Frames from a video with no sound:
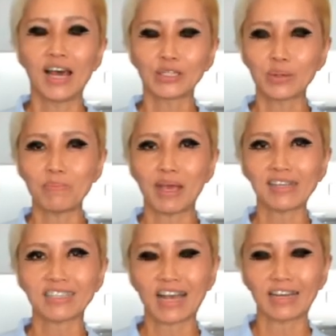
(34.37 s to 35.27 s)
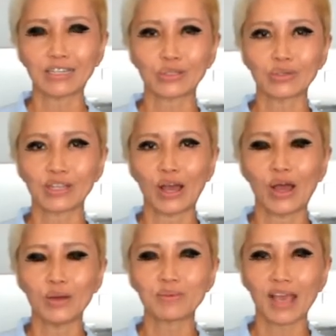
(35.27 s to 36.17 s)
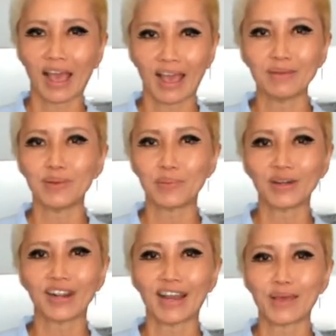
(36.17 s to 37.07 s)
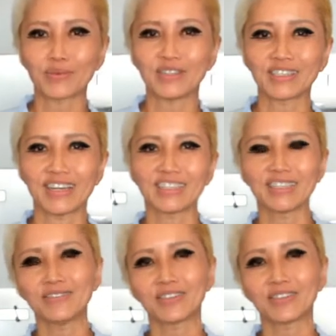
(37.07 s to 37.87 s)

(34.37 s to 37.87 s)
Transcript: to make satay sauce at home can be pretty labor intensive,